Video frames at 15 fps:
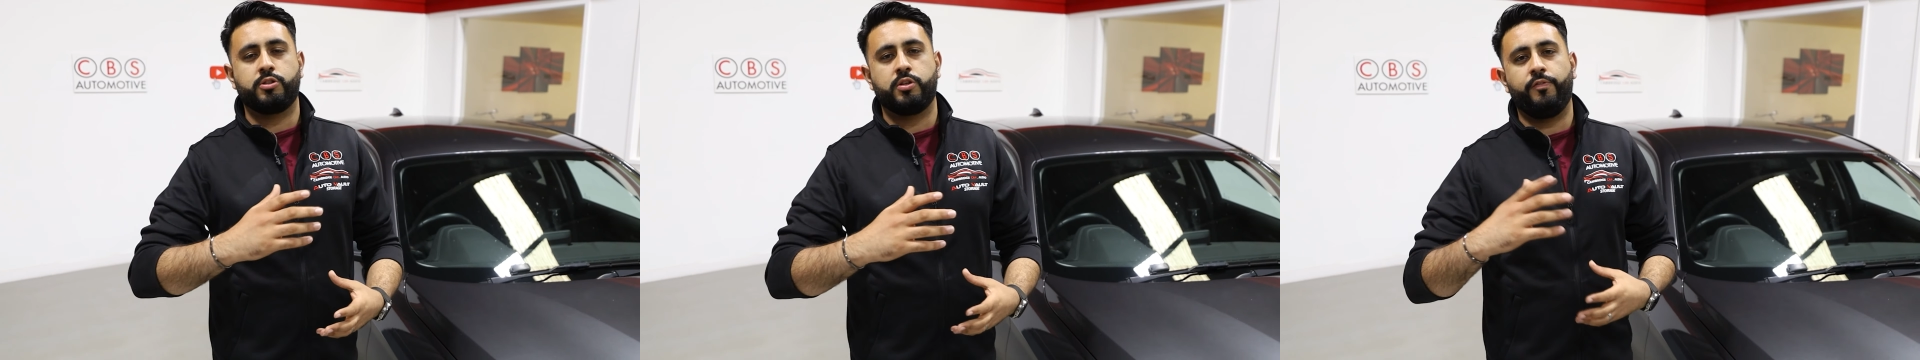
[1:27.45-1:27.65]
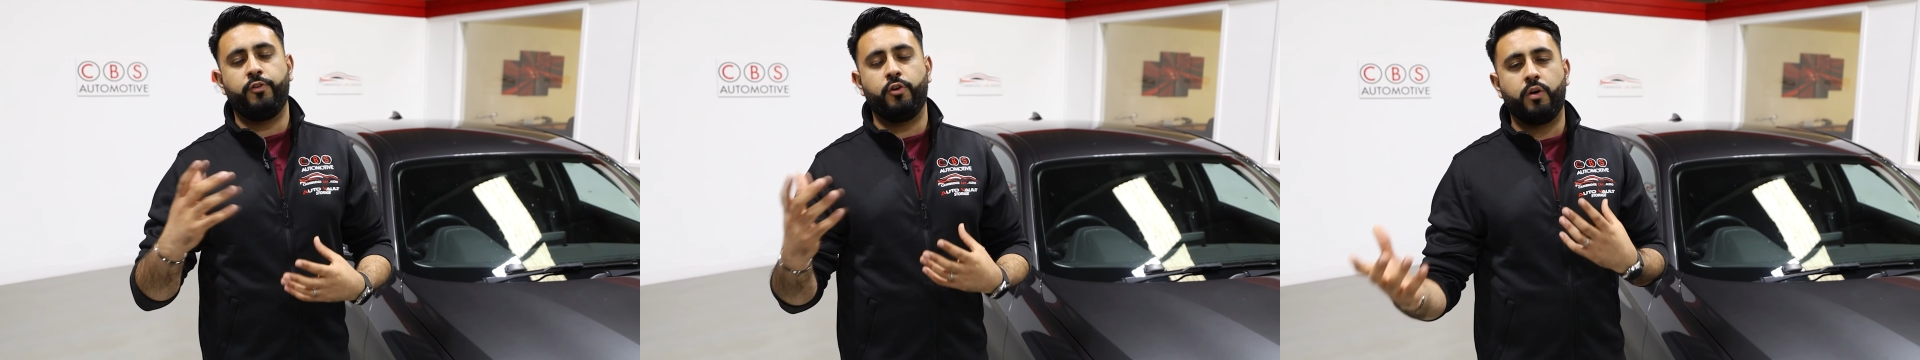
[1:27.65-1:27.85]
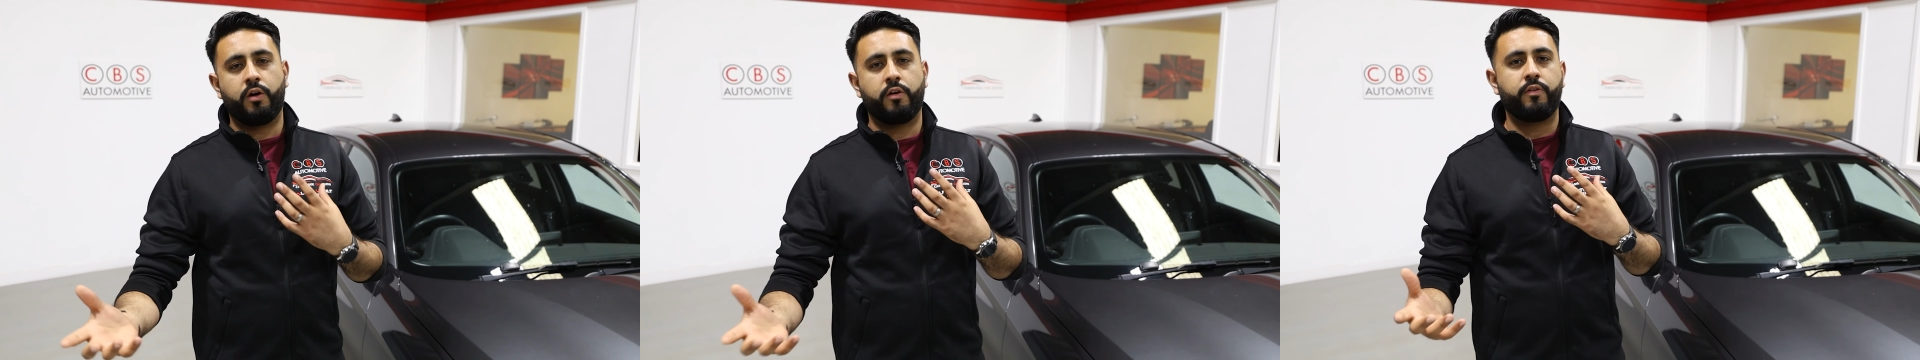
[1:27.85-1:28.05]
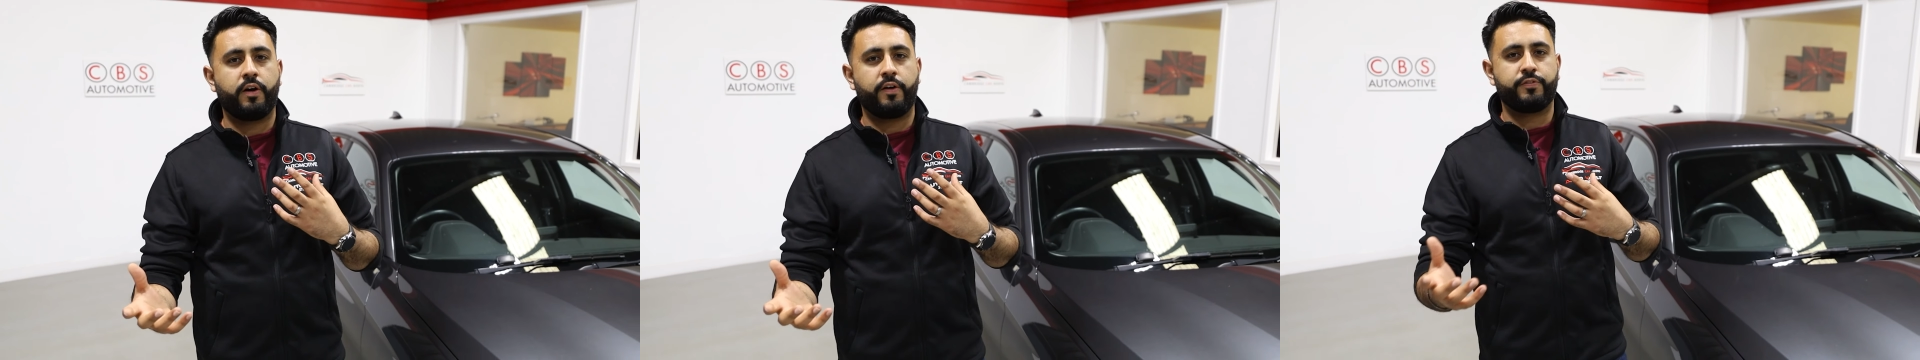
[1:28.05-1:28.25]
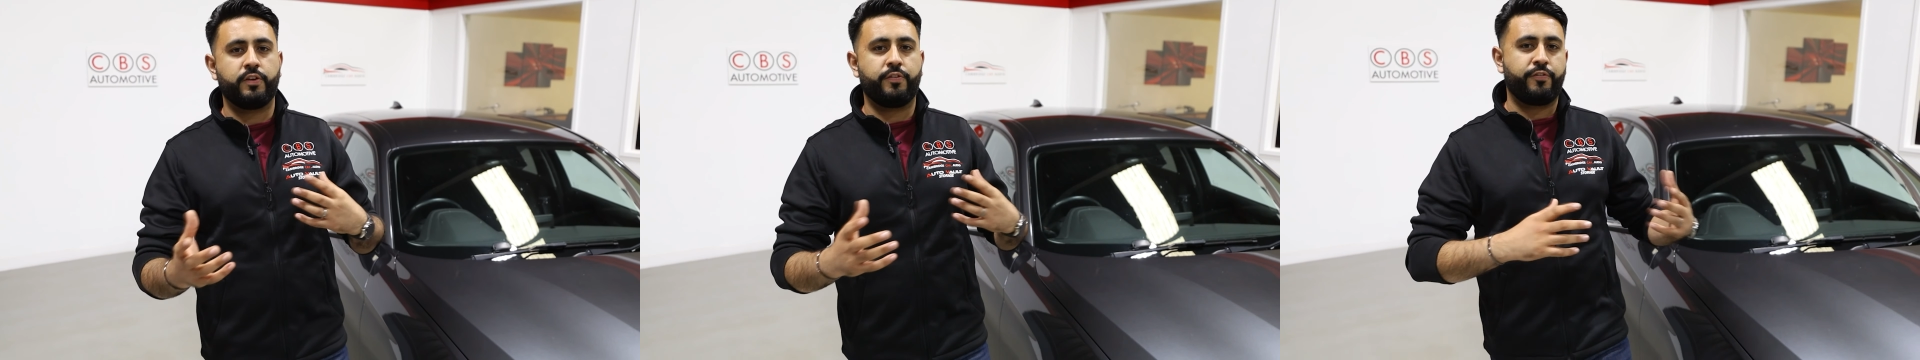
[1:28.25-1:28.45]
so if you are
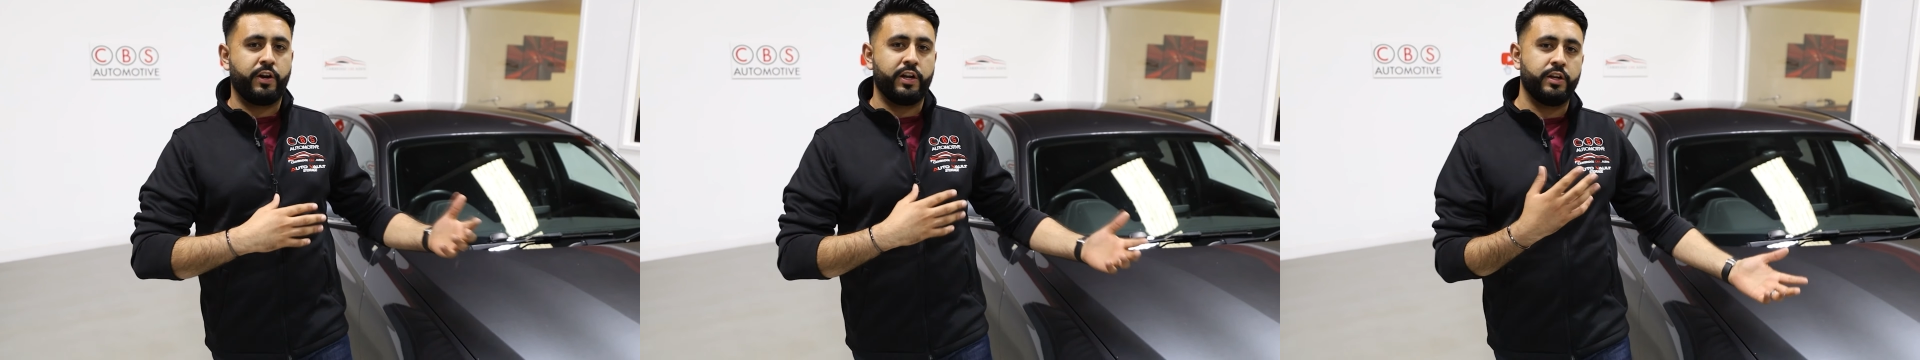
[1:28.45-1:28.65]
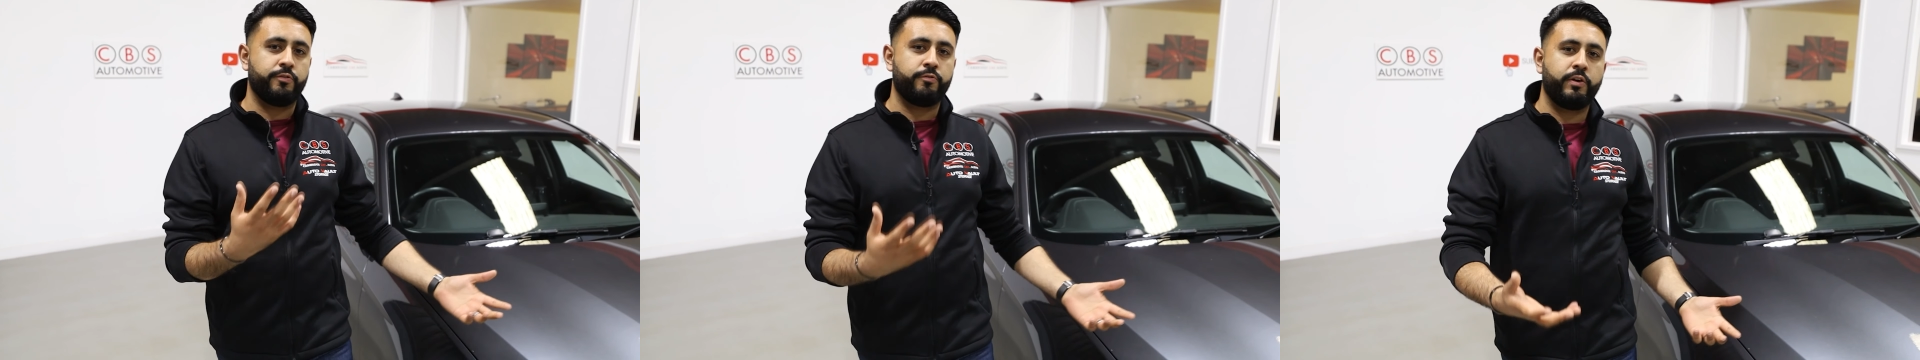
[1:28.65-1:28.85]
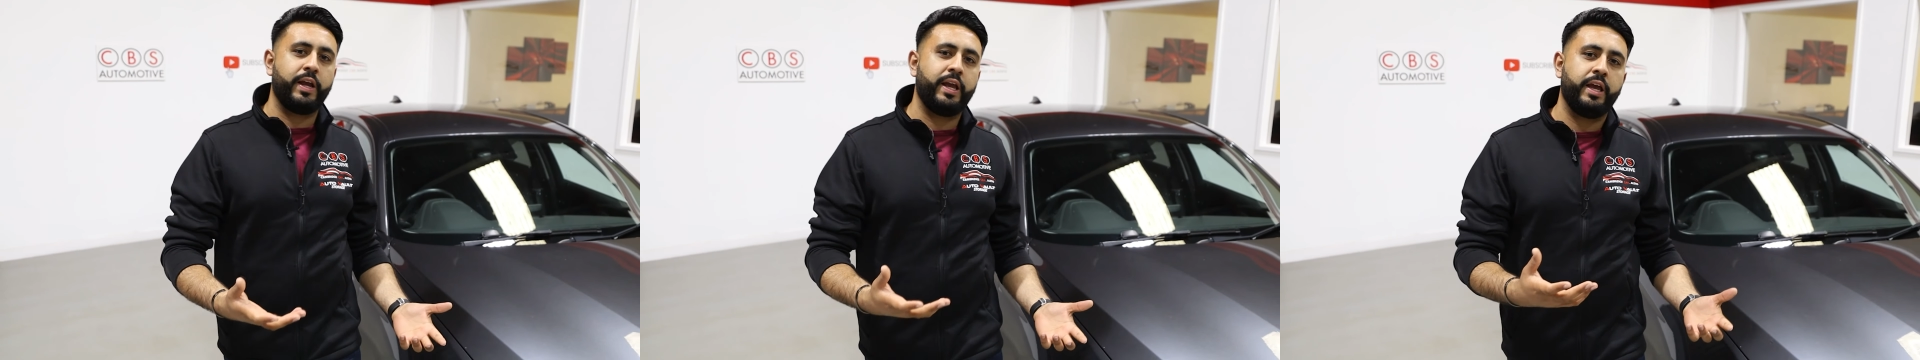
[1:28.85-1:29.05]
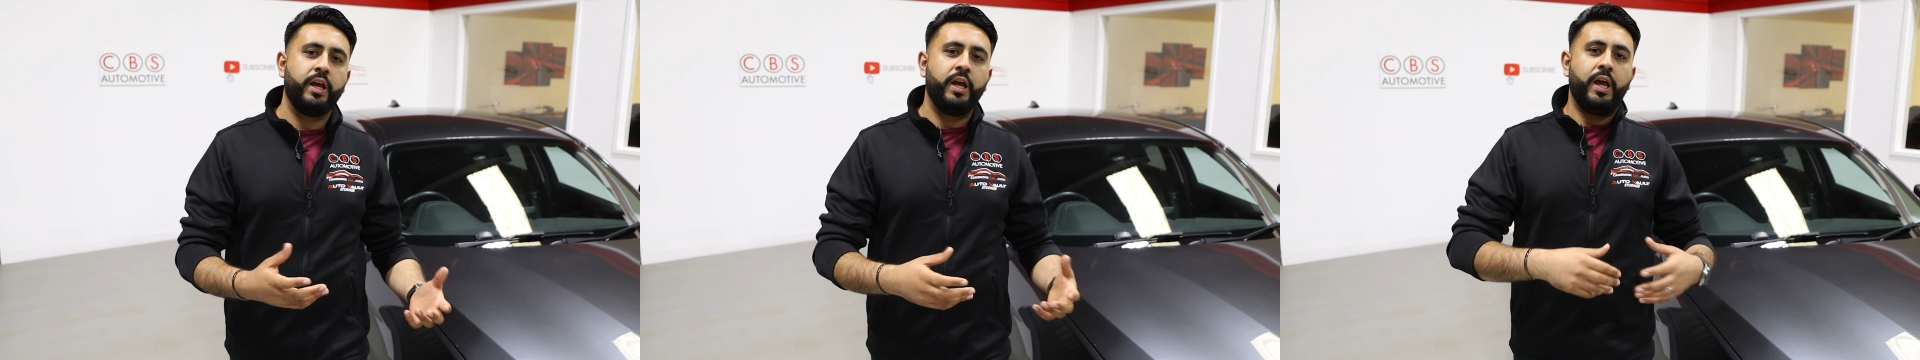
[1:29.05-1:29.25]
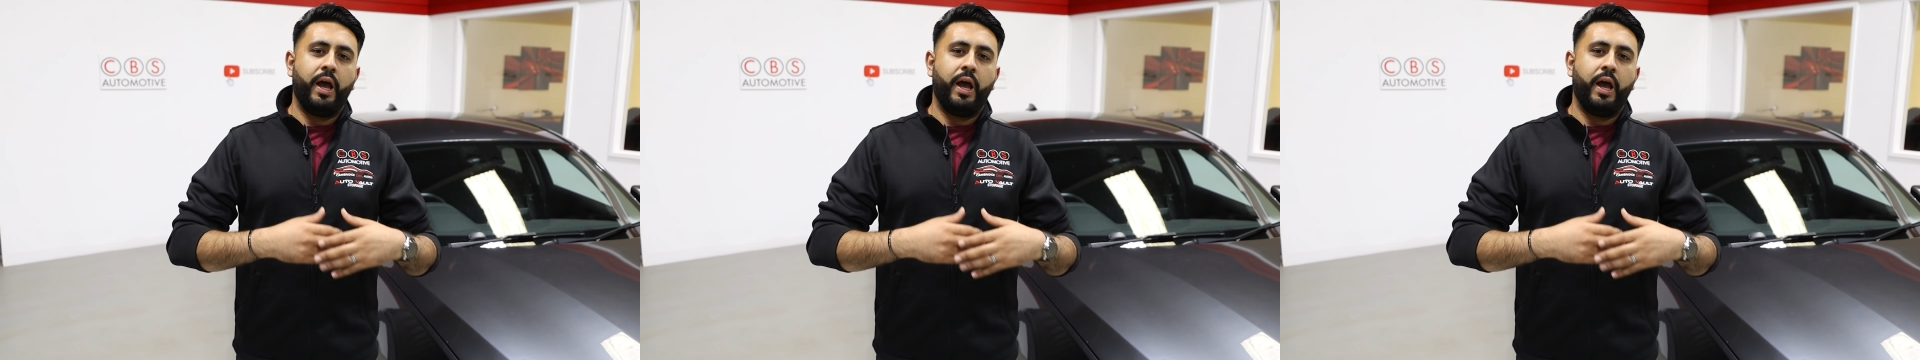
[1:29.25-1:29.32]
after front and rear